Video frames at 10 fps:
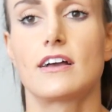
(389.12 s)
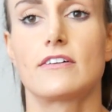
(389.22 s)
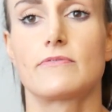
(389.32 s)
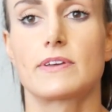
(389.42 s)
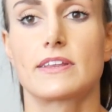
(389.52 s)

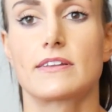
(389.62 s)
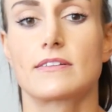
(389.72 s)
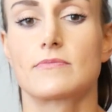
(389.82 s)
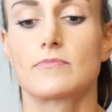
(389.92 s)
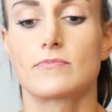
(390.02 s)
I've
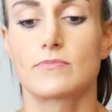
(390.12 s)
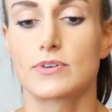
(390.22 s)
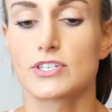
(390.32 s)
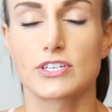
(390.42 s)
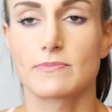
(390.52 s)
been
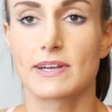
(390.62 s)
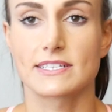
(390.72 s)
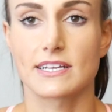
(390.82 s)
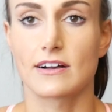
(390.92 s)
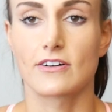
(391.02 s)
pushing
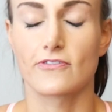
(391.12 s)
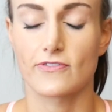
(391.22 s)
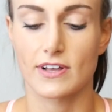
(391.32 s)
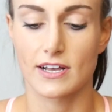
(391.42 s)
myself.